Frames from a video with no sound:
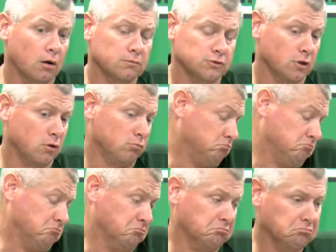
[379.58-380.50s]
So
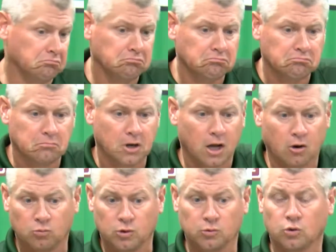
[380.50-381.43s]
I
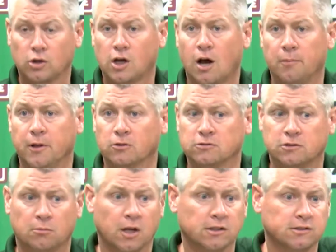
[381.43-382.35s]
don't really want to comment on
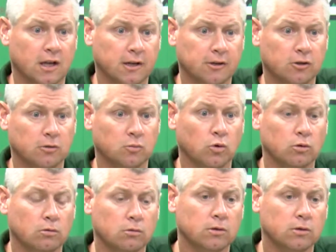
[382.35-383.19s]
somebody that's not here anymore.